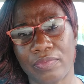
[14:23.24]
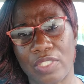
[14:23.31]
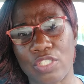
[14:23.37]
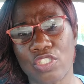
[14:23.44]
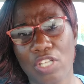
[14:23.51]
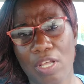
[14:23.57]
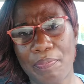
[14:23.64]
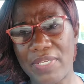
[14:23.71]

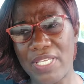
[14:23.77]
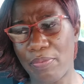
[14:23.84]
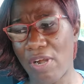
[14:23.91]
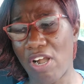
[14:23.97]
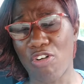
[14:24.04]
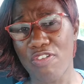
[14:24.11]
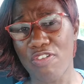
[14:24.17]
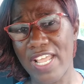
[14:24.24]
Some people
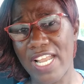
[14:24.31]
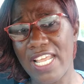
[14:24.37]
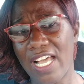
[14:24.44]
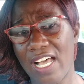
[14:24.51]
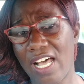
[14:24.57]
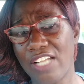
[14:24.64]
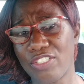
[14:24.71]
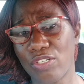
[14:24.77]
are really
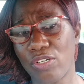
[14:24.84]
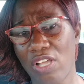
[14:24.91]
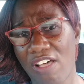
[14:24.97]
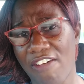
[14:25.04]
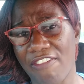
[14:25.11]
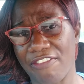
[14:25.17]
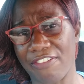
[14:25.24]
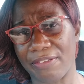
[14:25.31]
hard to
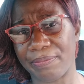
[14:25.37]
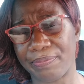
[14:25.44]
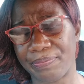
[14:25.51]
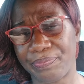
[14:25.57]
love